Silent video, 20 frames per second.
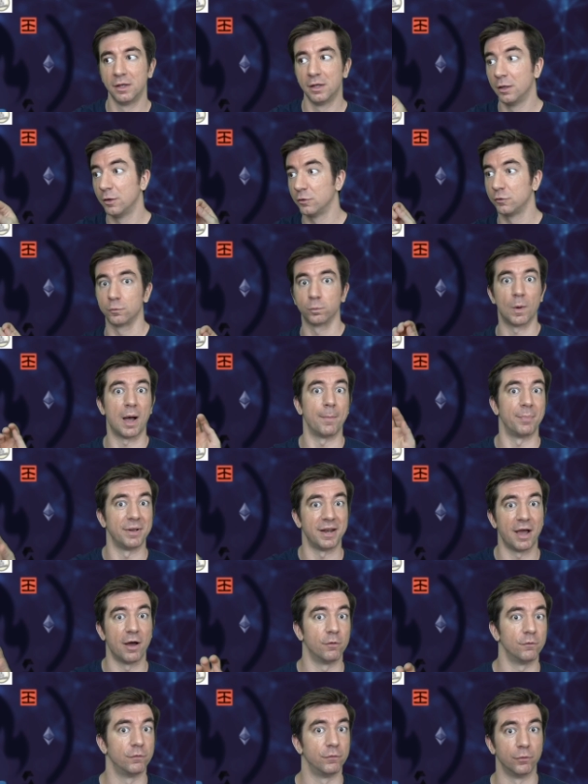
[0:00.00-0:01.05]
swap it
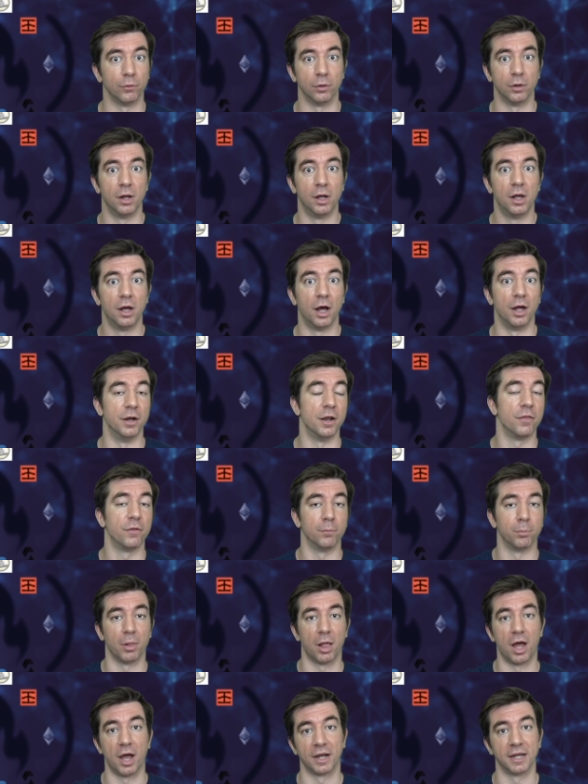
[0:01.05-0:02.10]
out for another
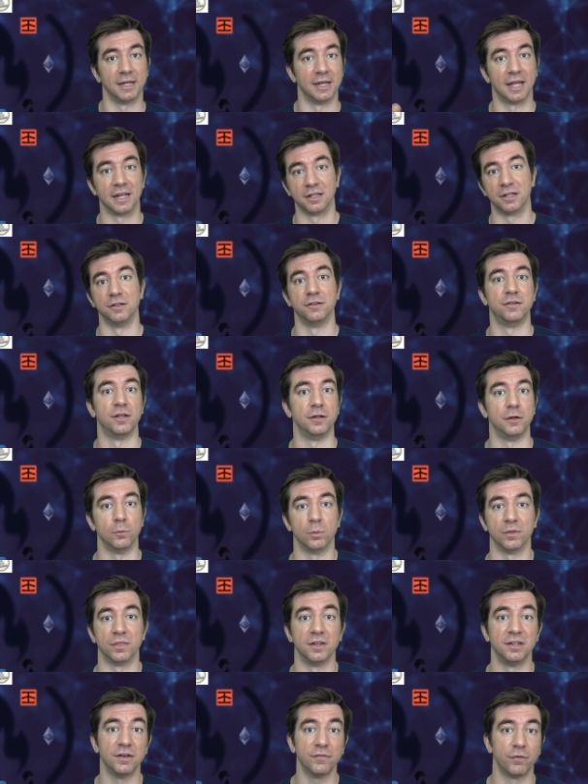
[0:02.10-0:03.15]
block and continue with
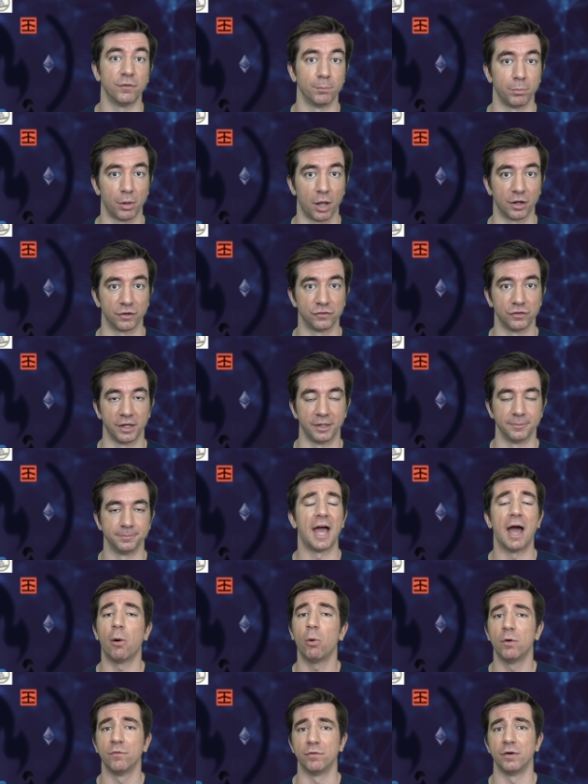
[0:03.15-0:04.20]
a different blockchain.
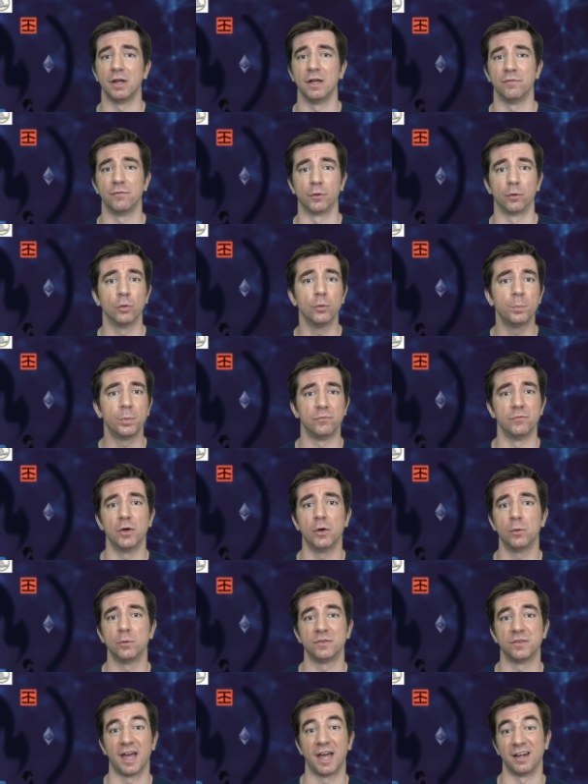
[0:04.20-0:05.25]
However, if a group of
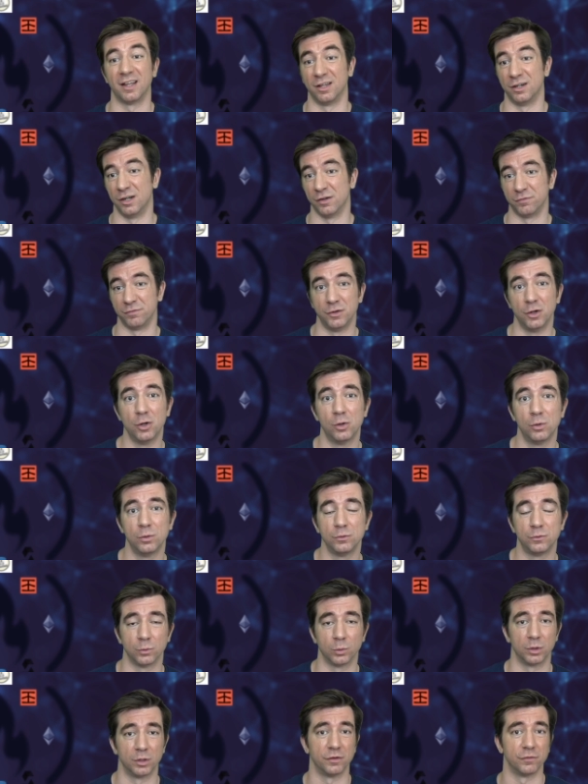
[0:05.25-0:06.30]
nodes had enough nodes
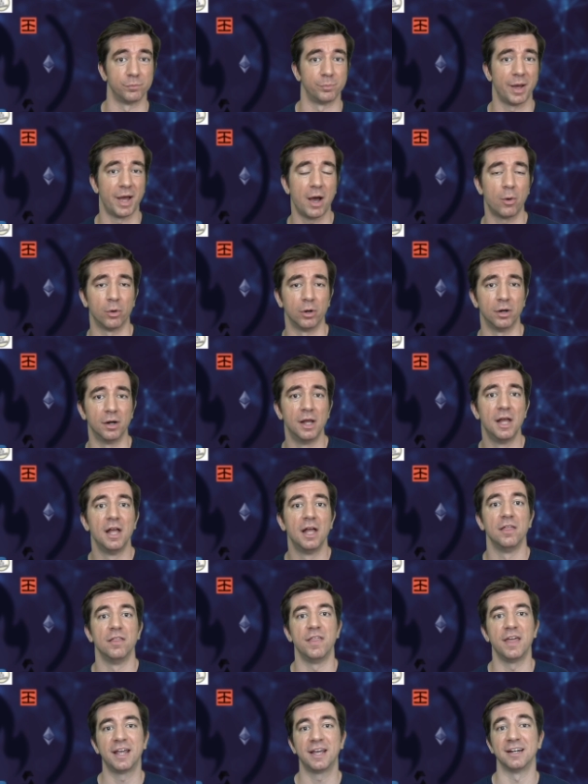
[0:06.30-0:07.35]
or enough power,
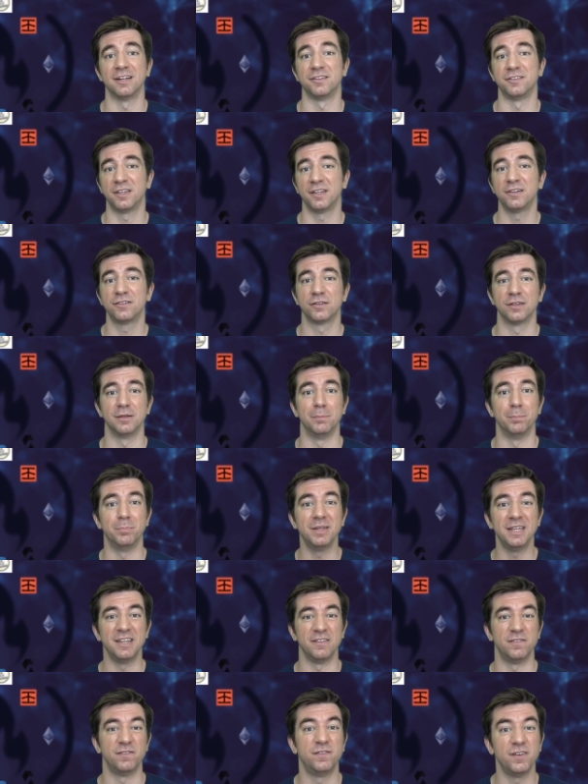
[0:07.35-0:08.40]
they could essentially
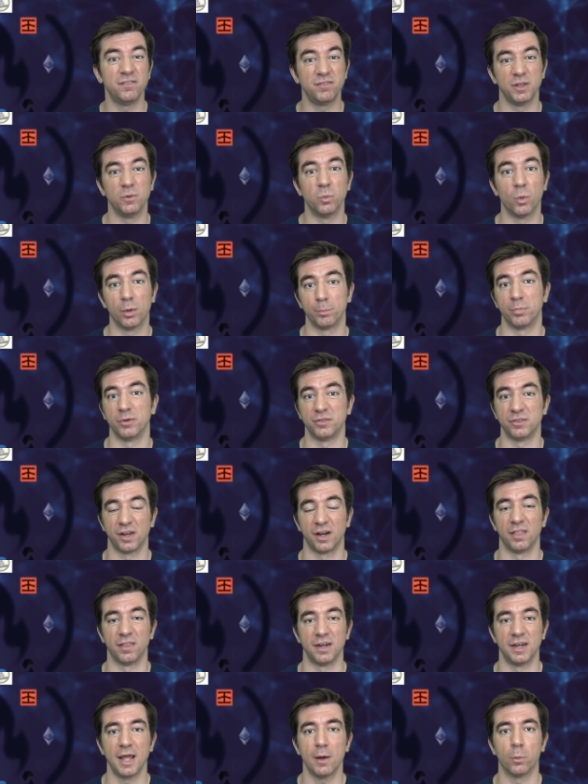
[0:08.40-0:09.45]
be 51% of
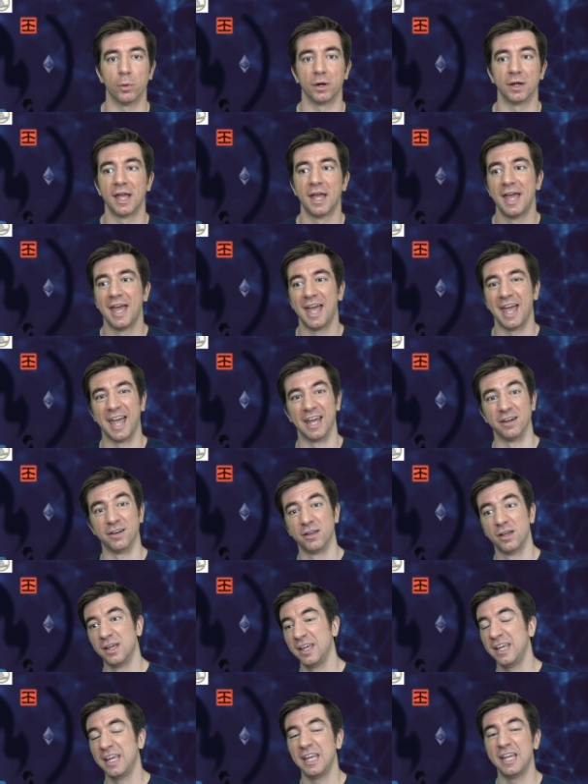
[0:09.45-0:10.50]
the network and
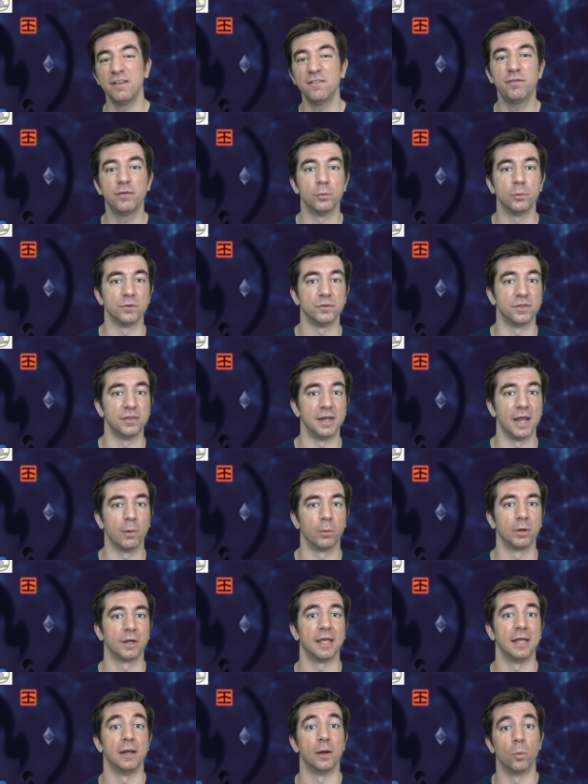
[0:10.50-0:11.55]
influence the
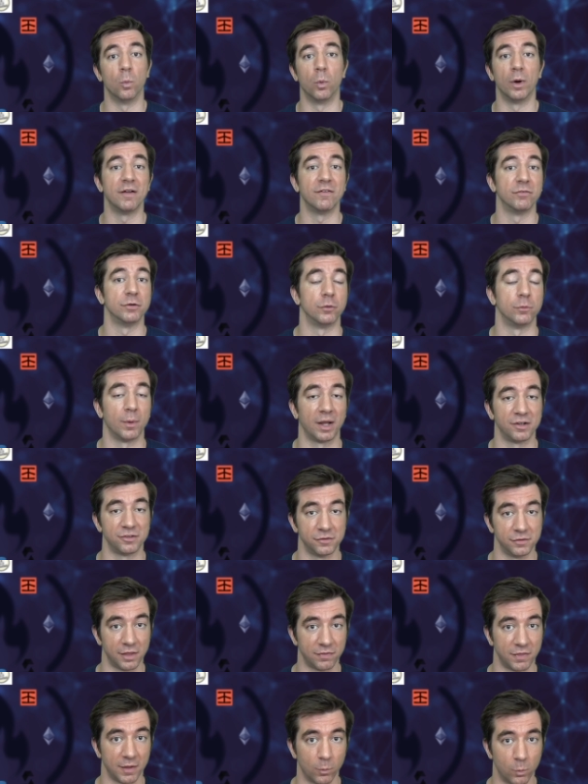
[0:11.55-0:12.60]
network in whatever direction
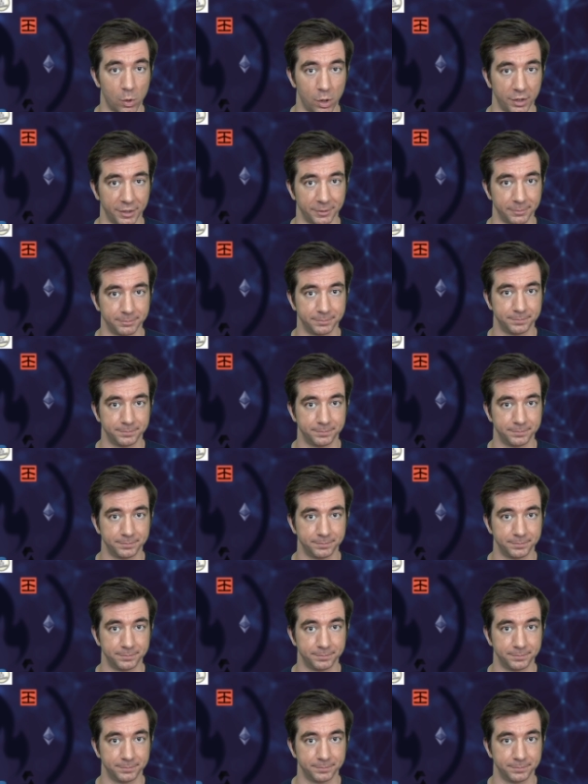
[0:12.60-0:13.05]
that they wanted.